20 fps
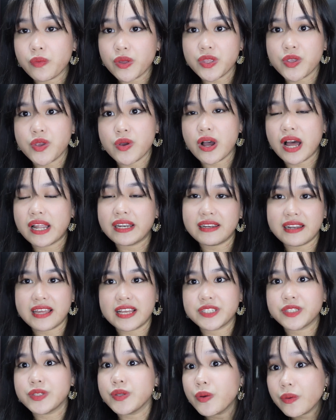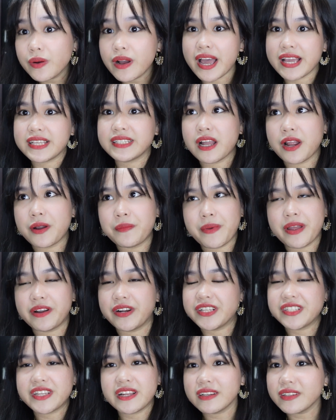with you unless you guys are
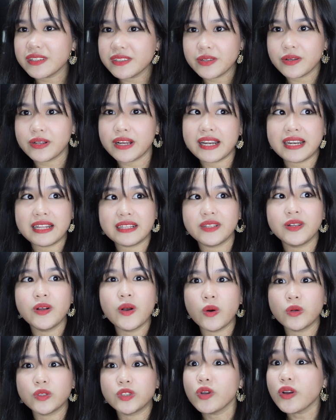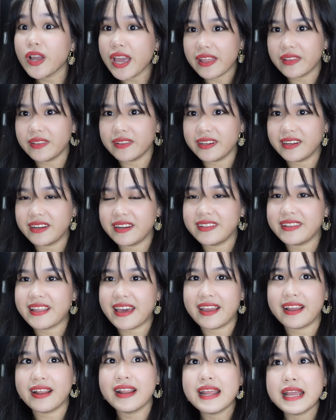married. You cannot go together
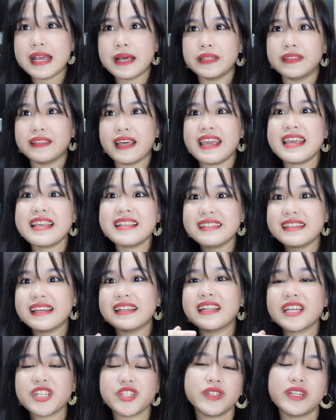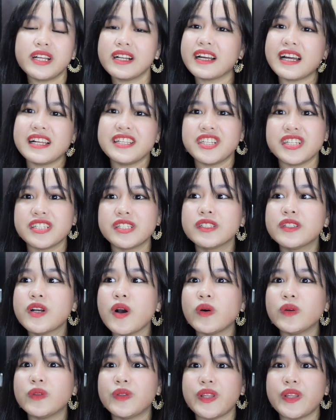there. The Indian national can just go